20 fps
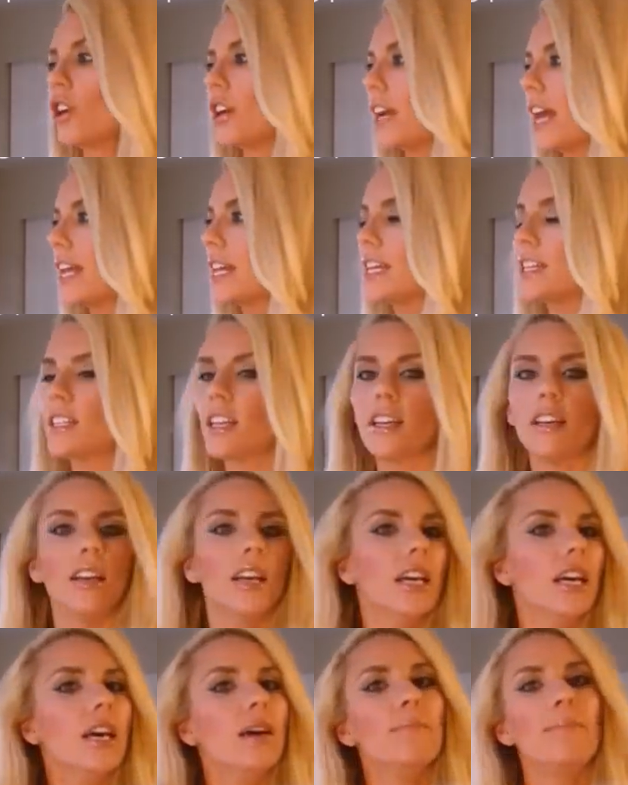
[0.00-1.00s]
and I need to
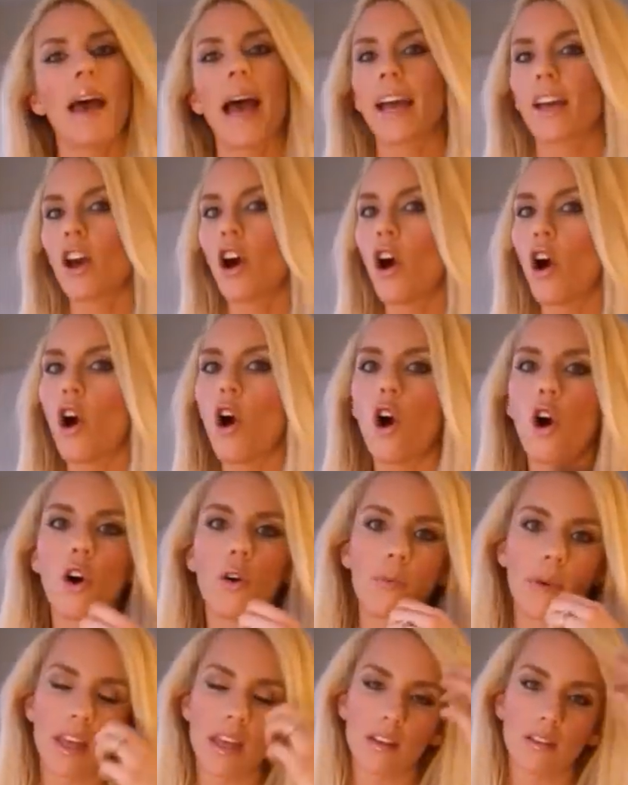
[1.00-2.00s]

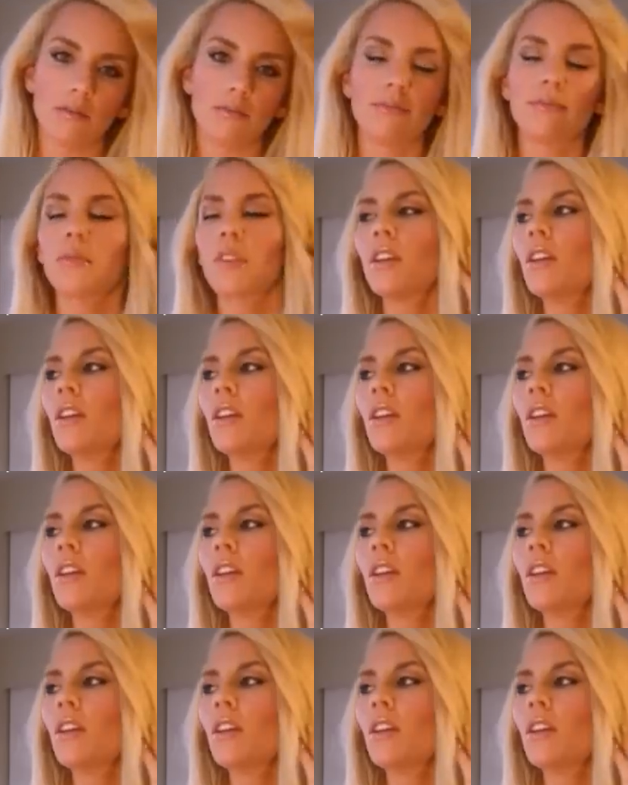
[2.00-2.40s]
backcomb, and